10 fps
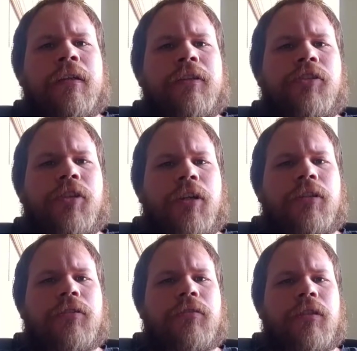
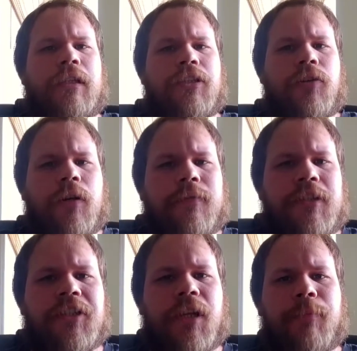So let's go over
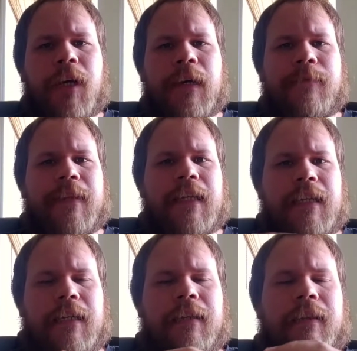some of
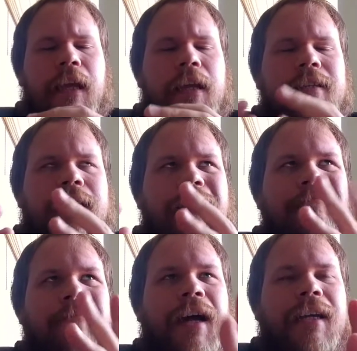the things
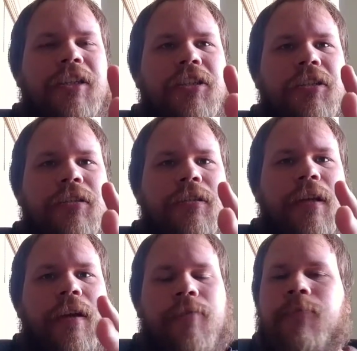that might
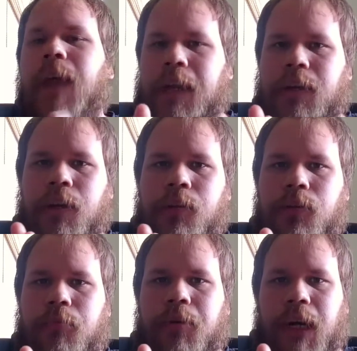affect a
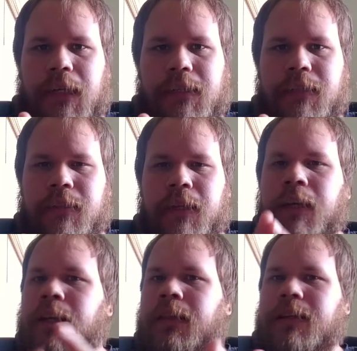logo price.
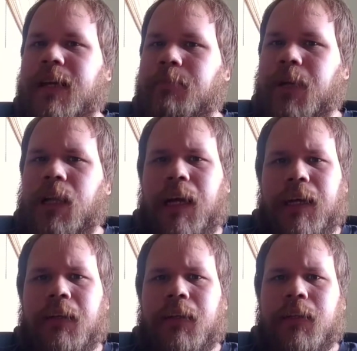The type of
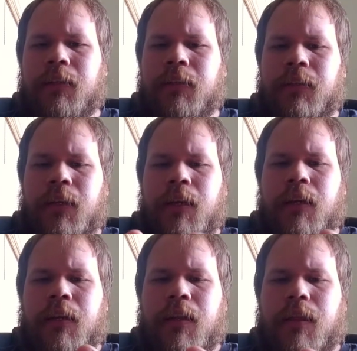client,
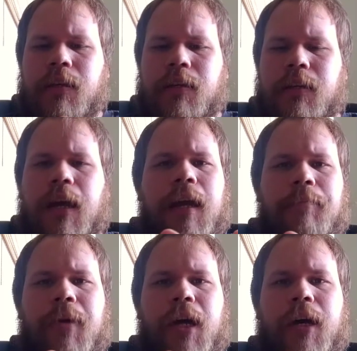the
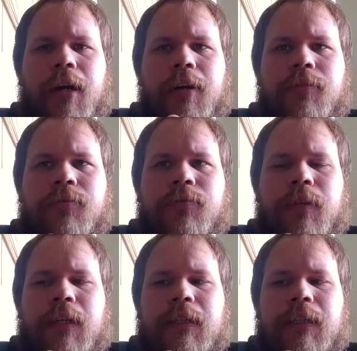type of